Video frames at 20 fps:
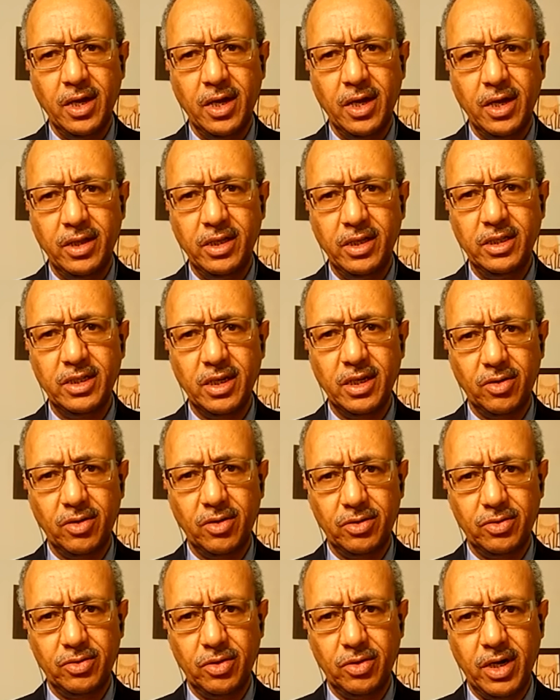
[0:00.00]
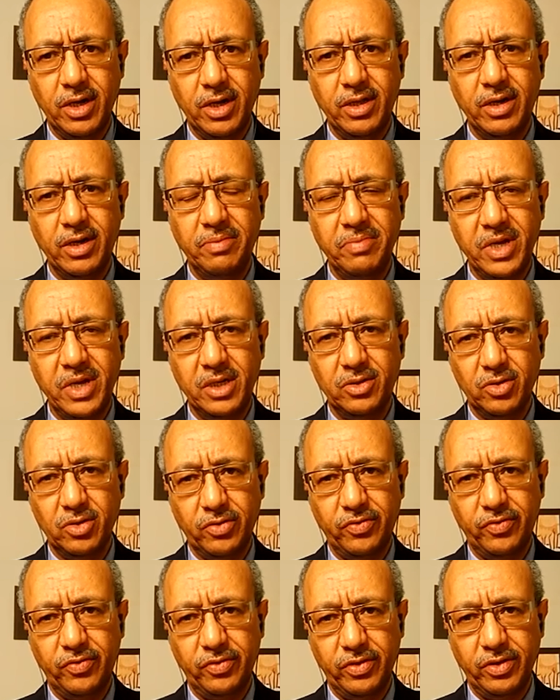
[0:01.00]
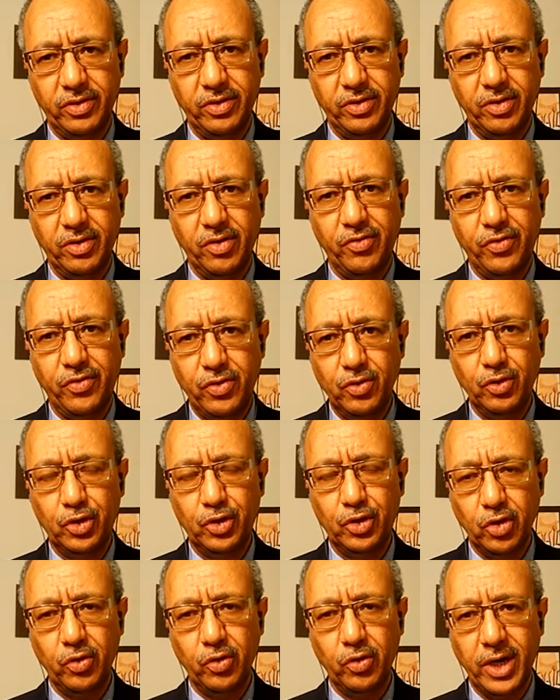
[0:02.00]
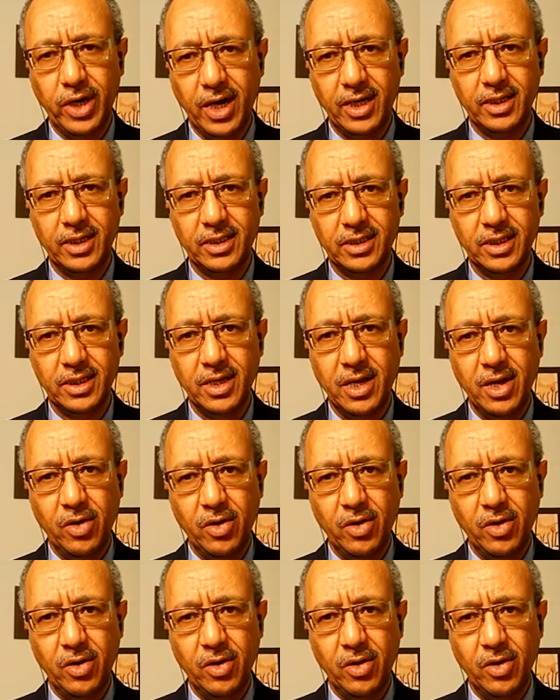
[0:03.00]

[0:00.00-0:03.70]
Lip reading: And these are also other means of you showing us.